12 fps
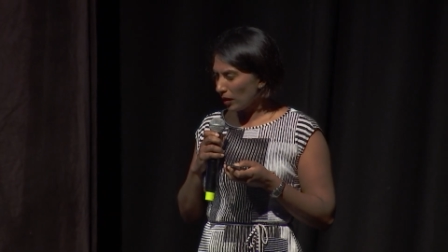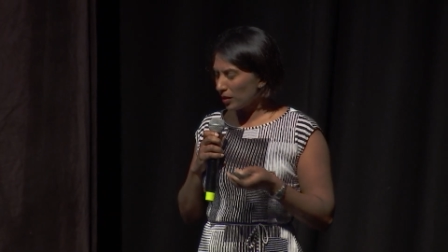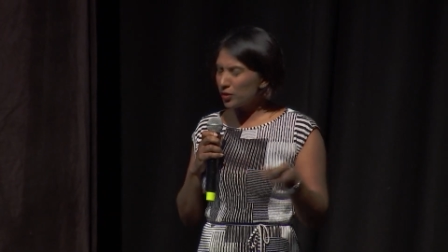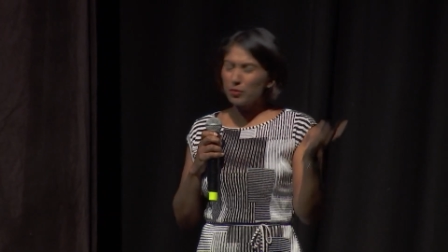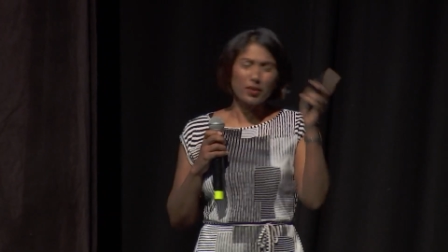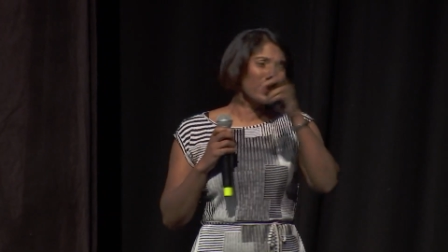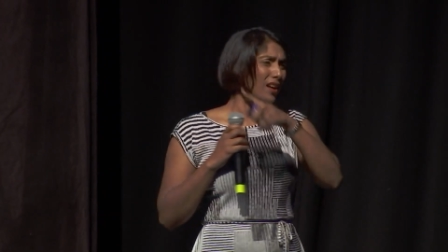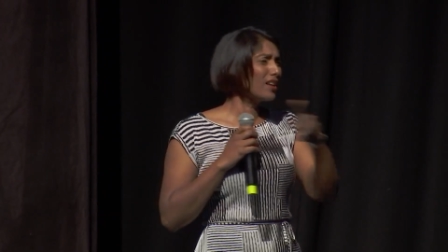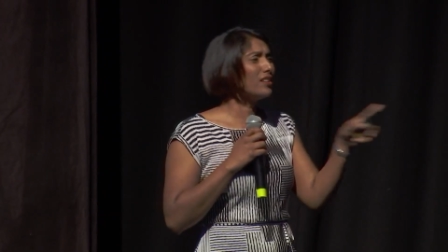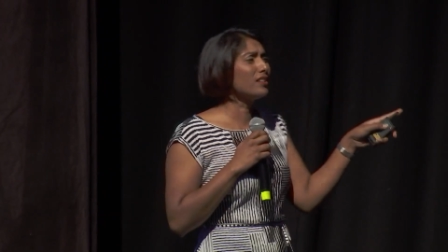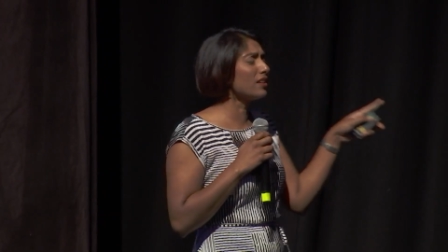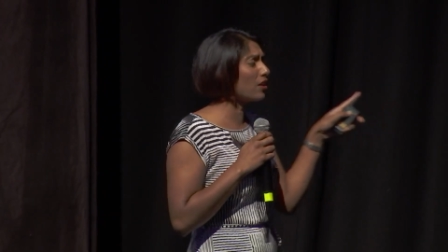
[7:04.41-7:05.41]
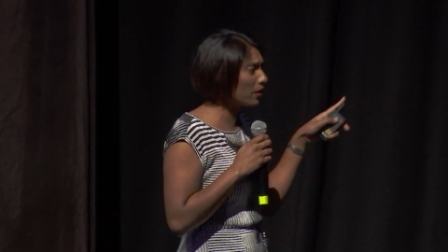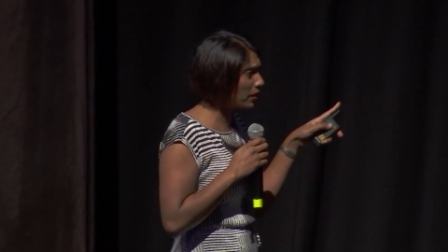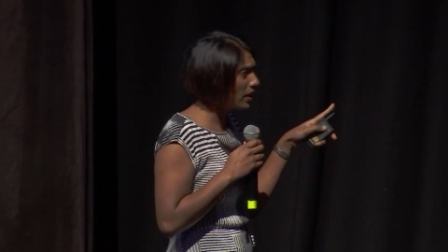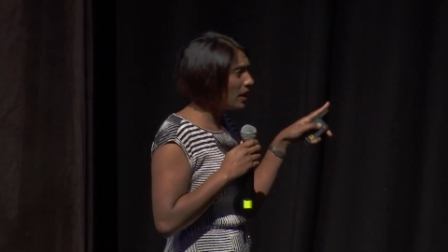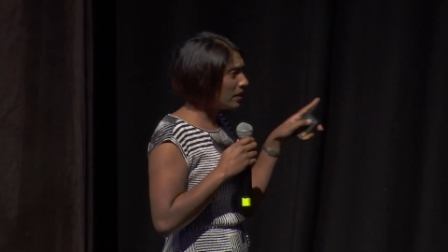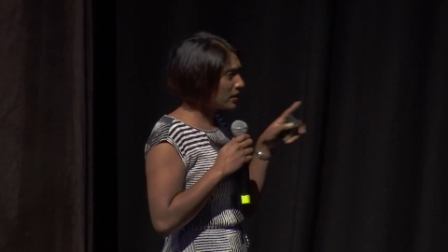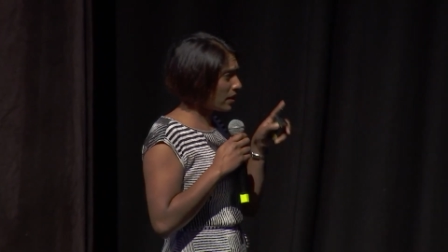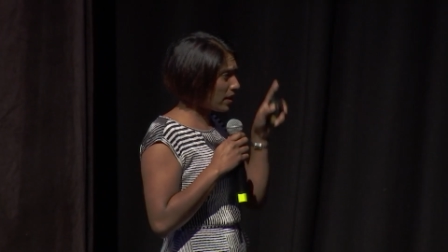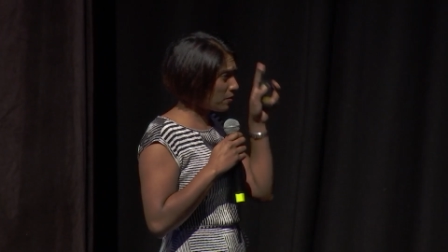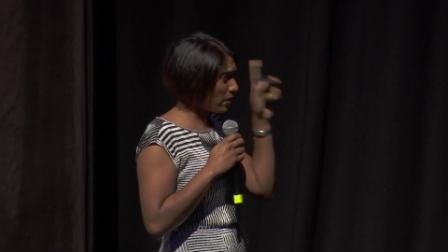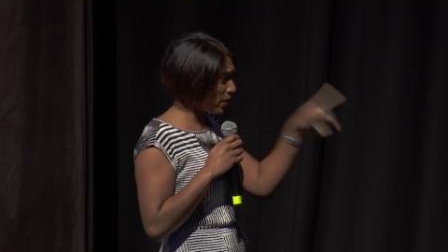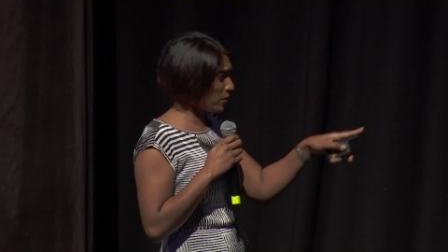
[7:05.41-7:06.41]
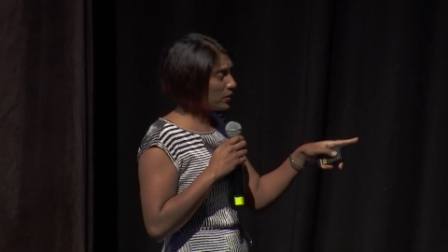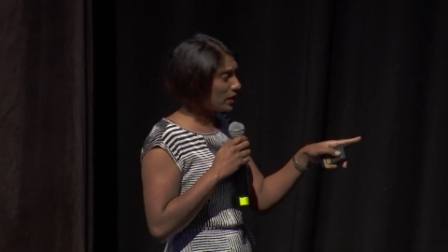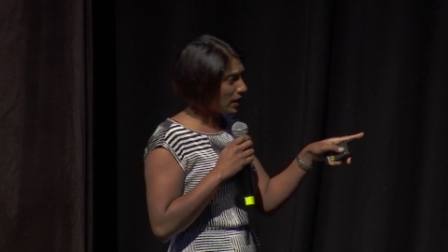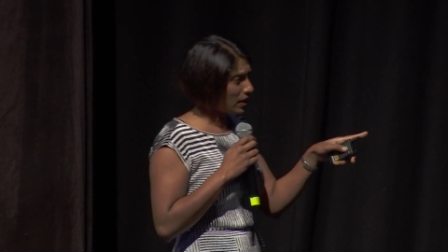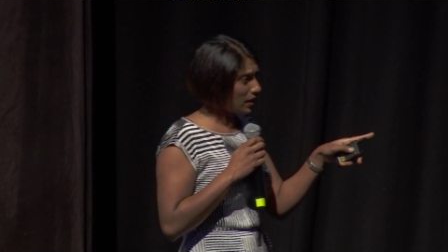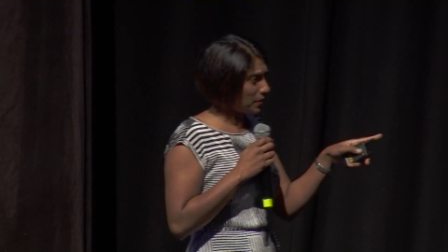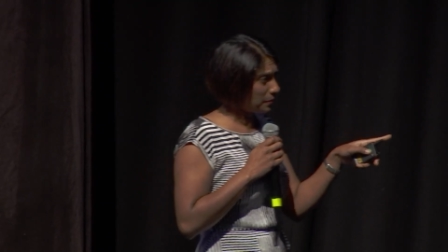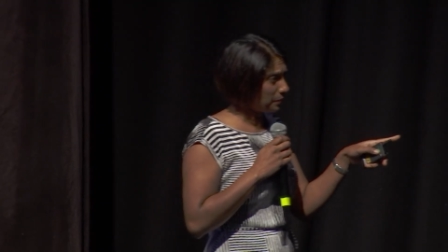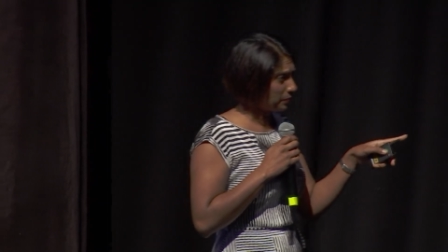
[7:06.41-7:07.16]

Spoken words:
So by the end of the time, I hope you get it.